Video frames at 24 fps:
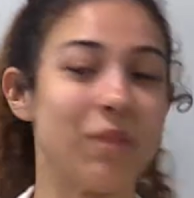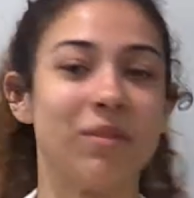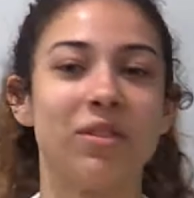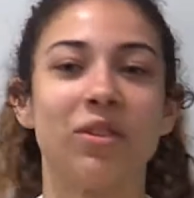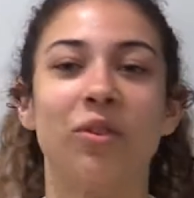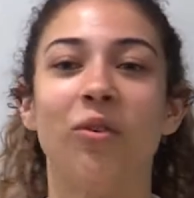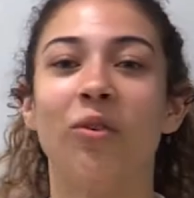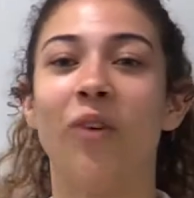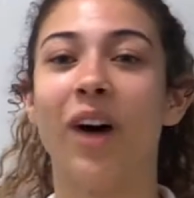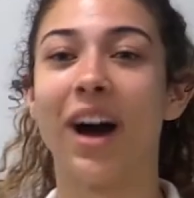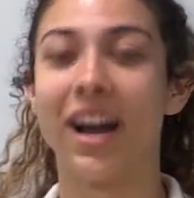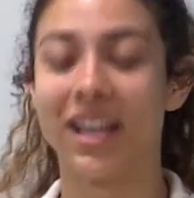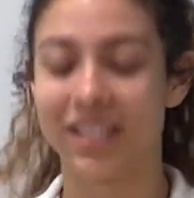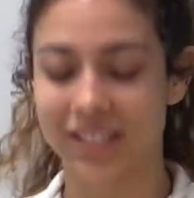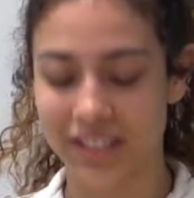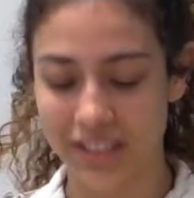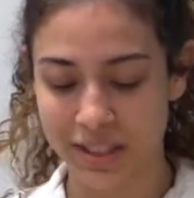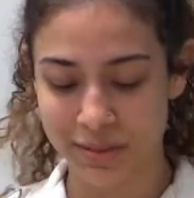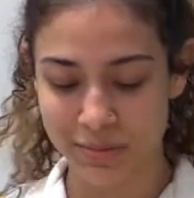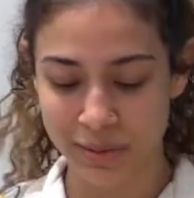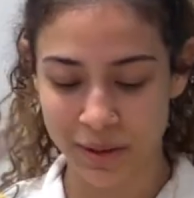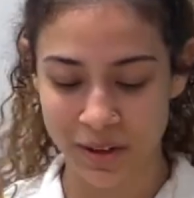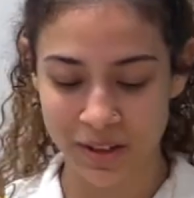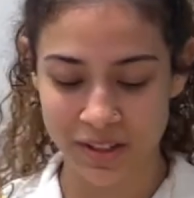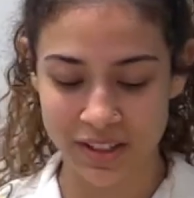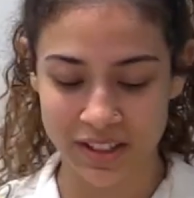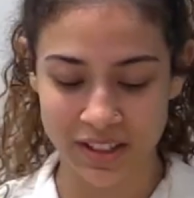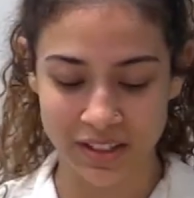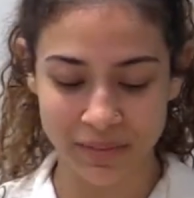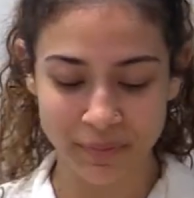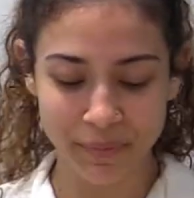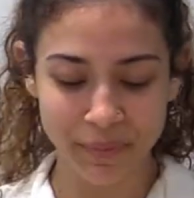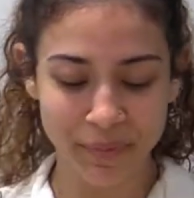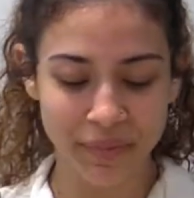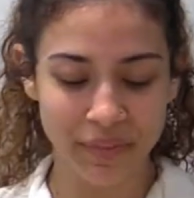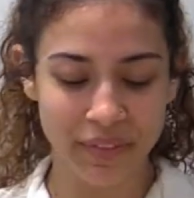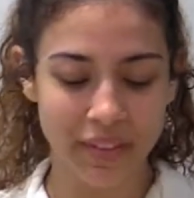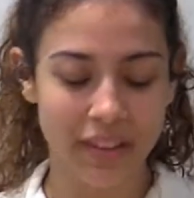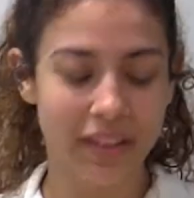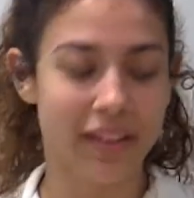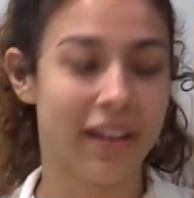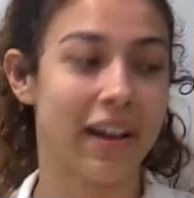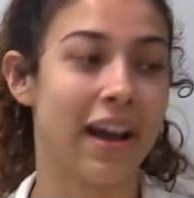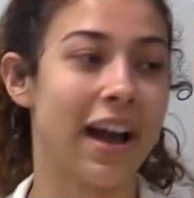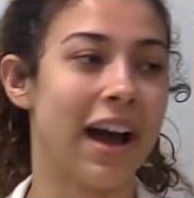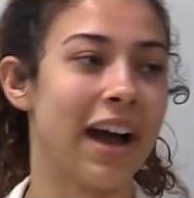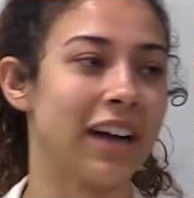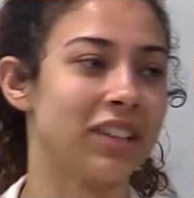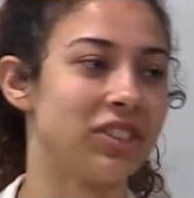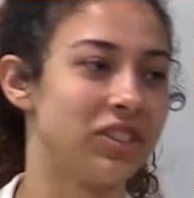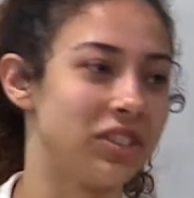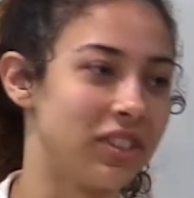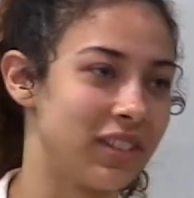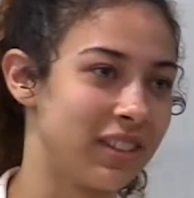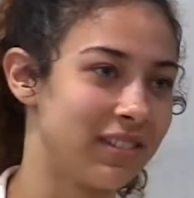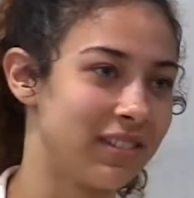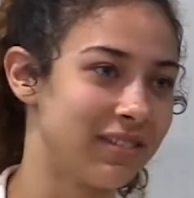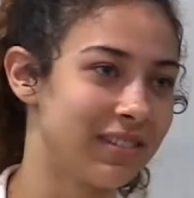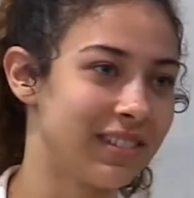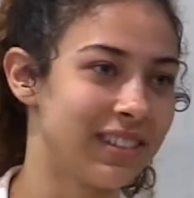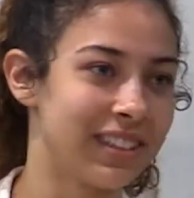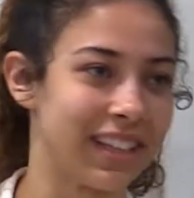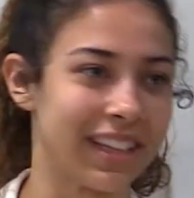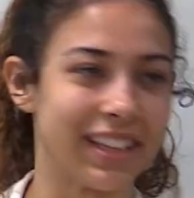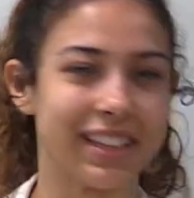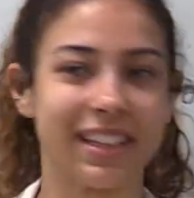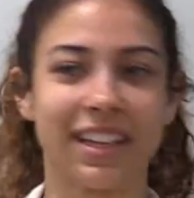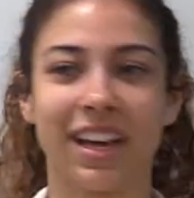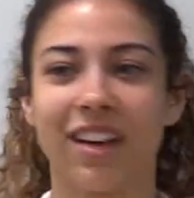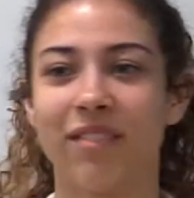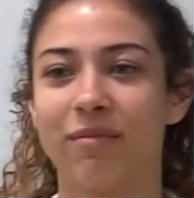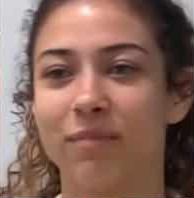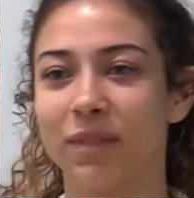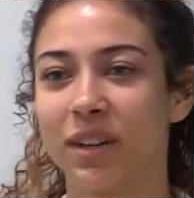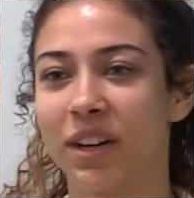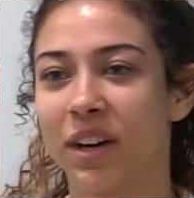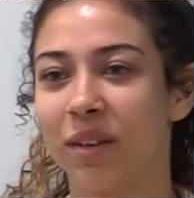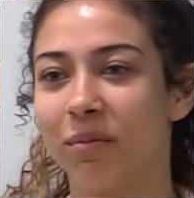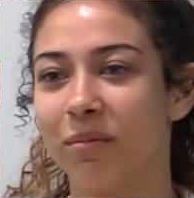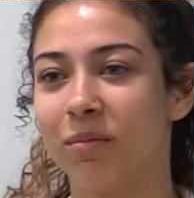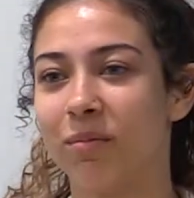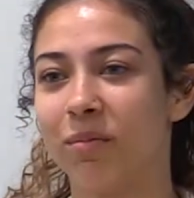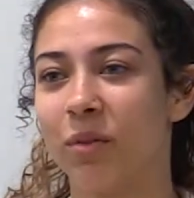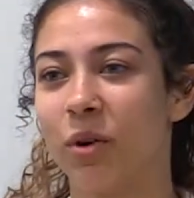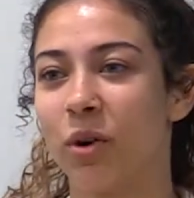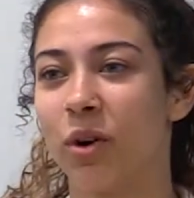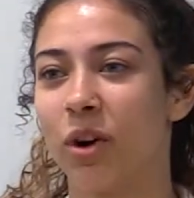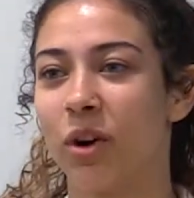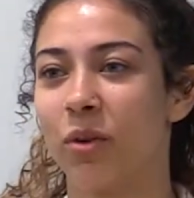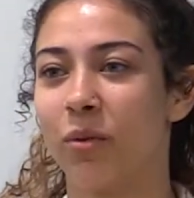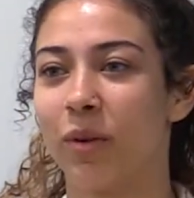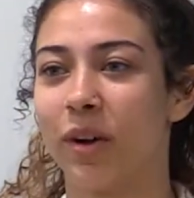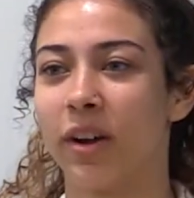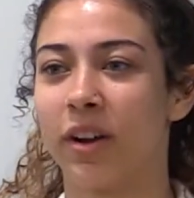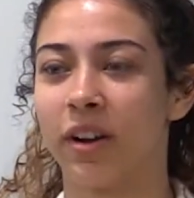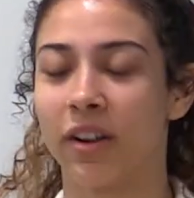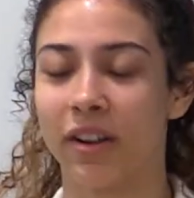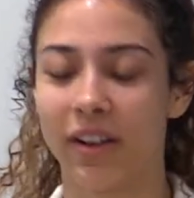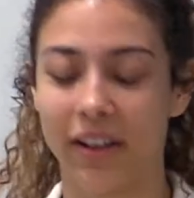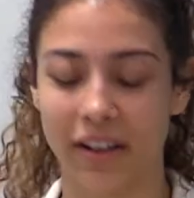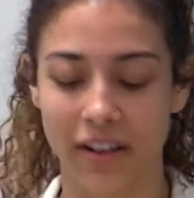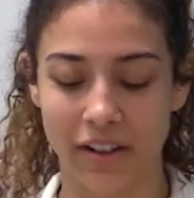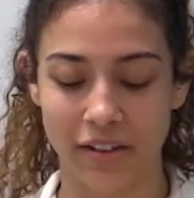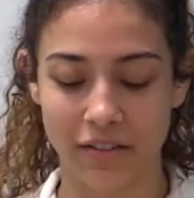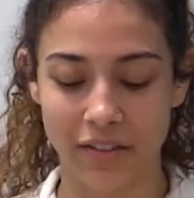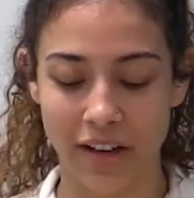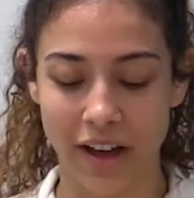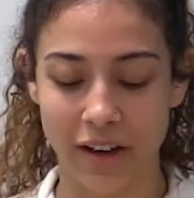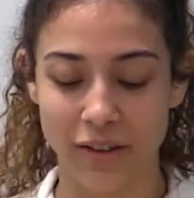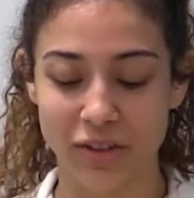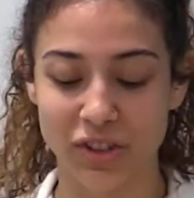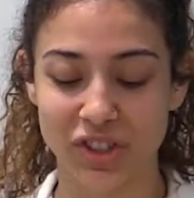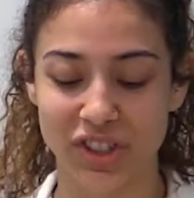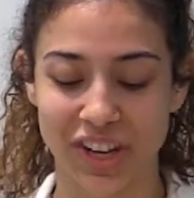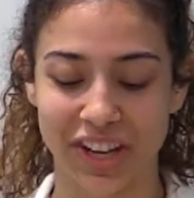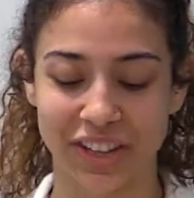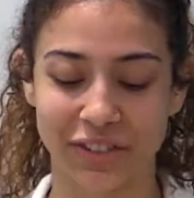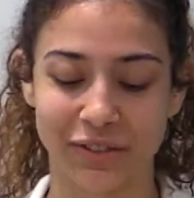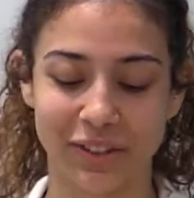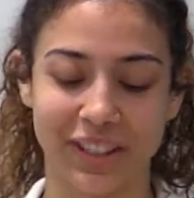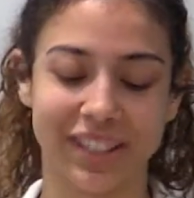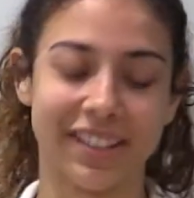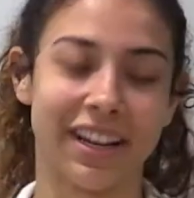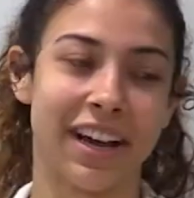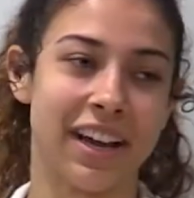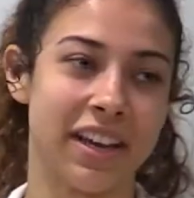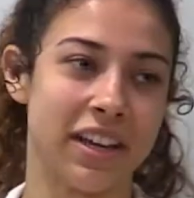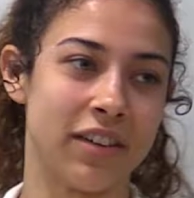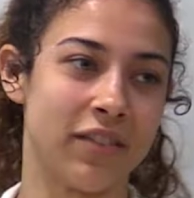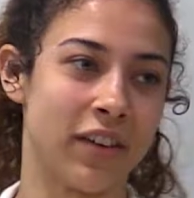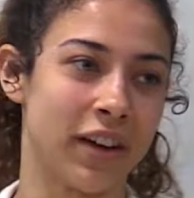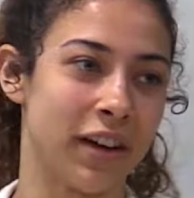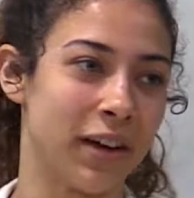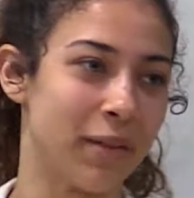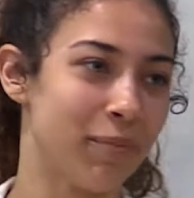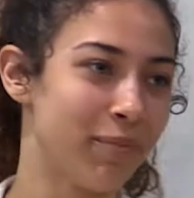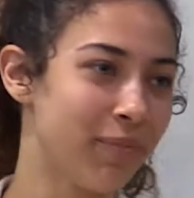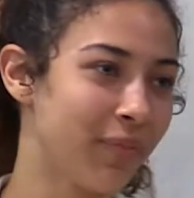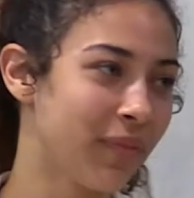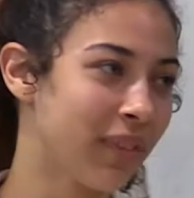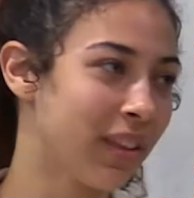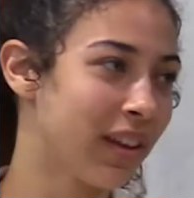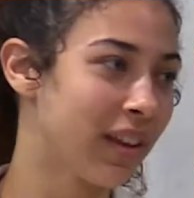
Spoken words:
maybe the wisest person, actually, lately I've become more aware of how genuinely naive I am.